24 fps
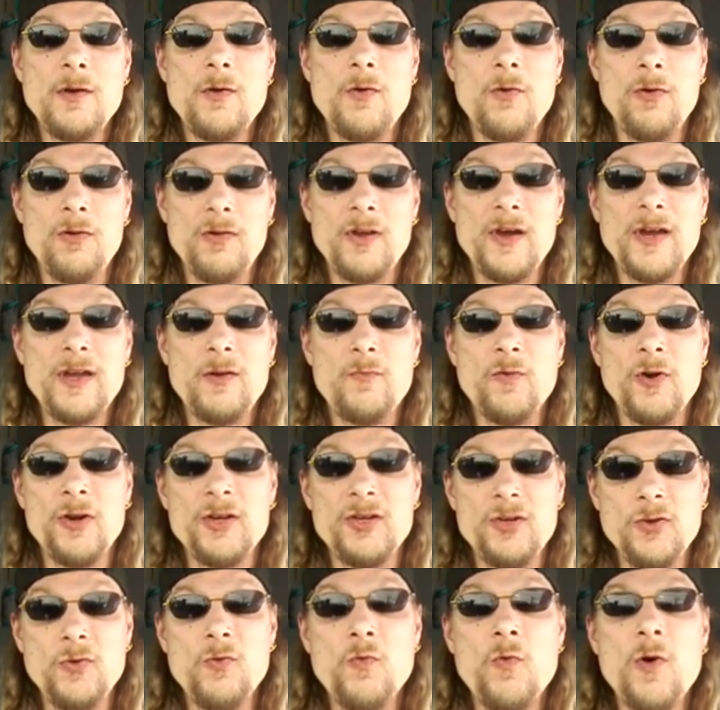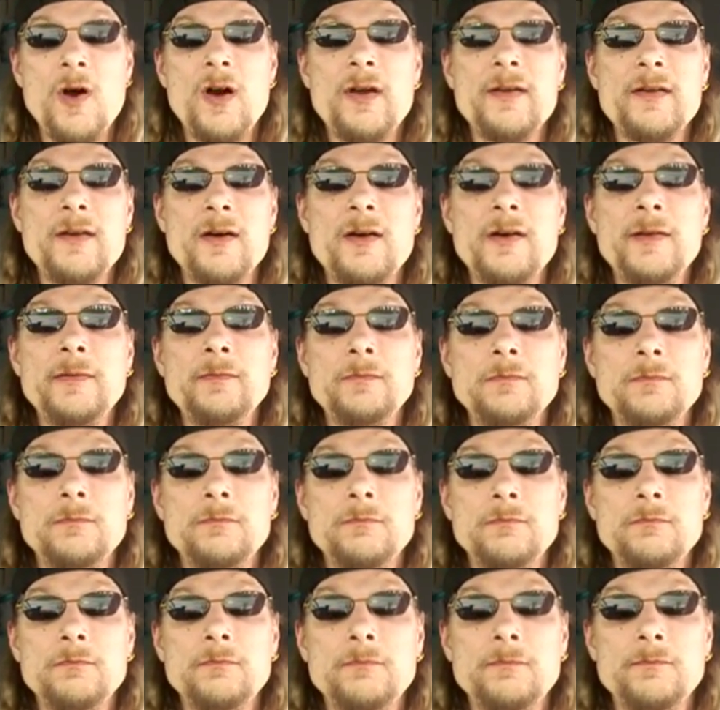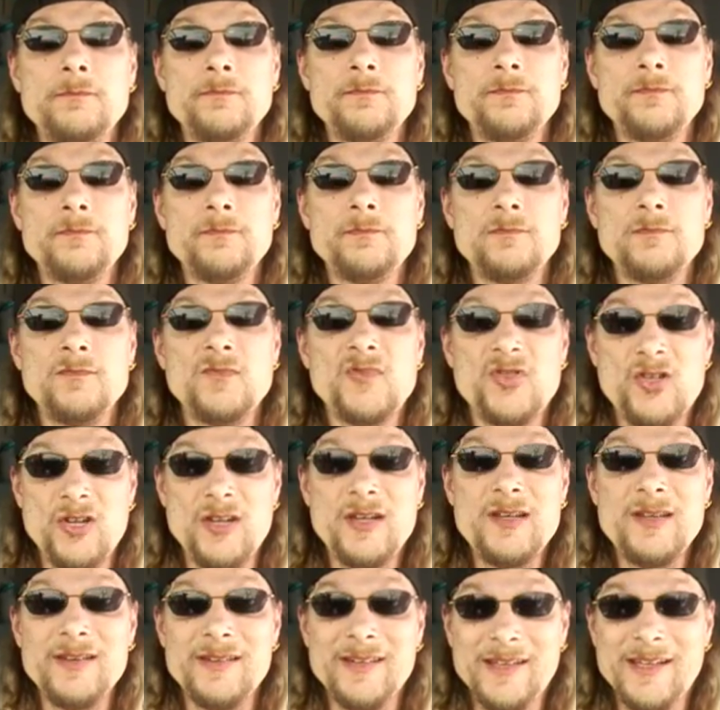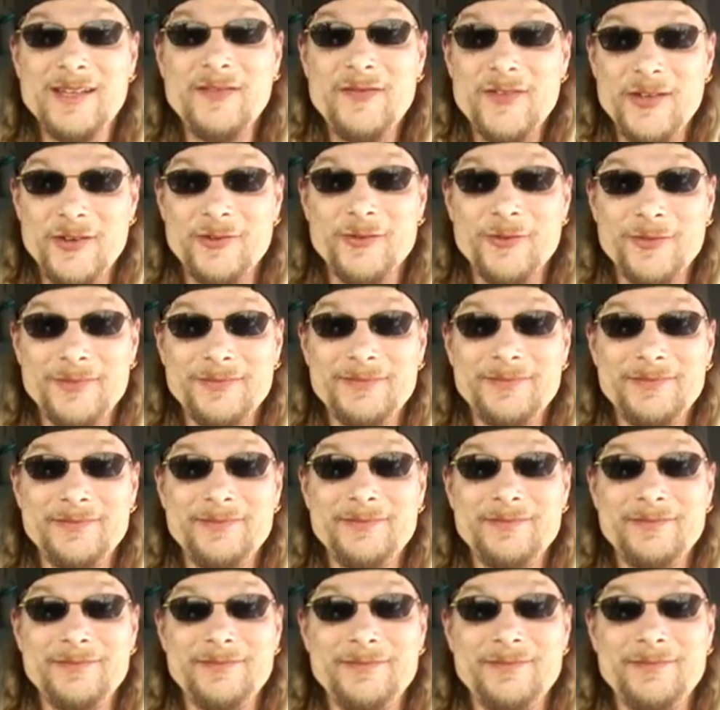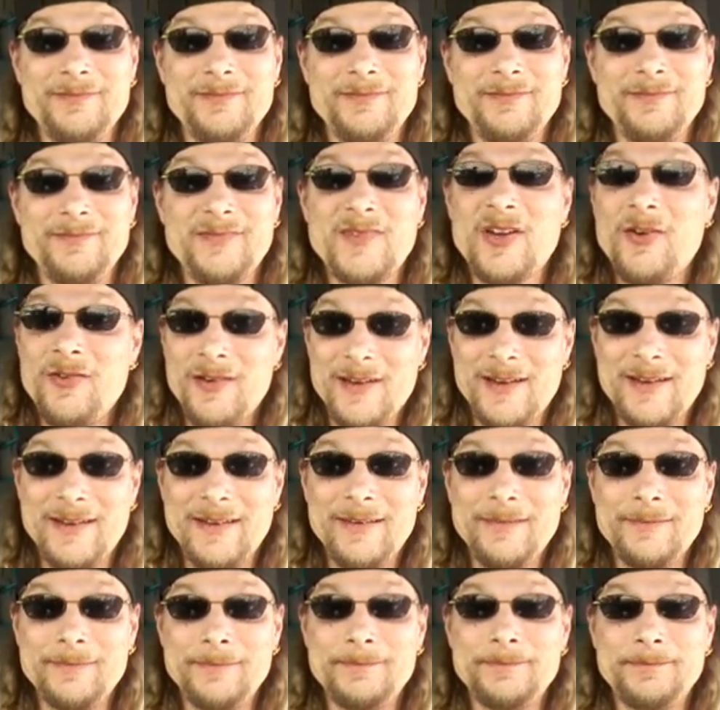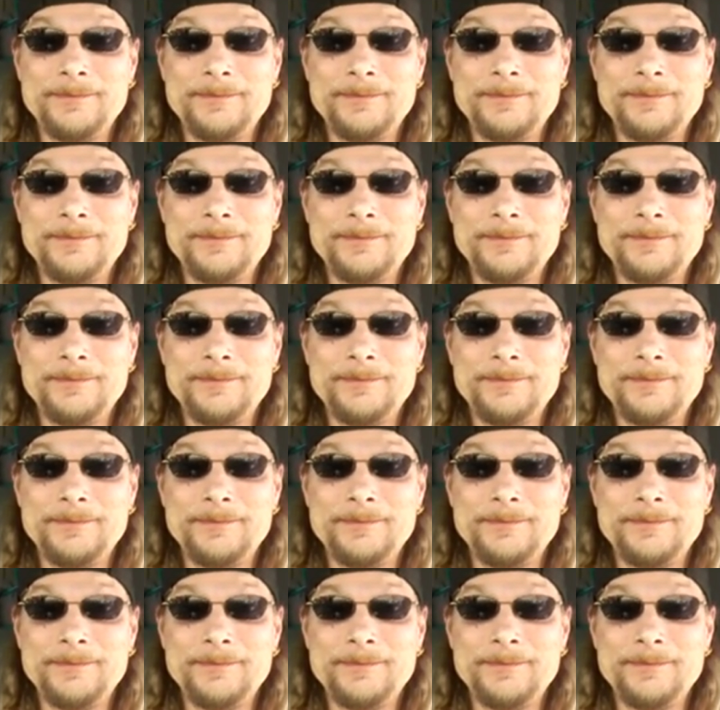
or like what you want done, she can leave you. Okay?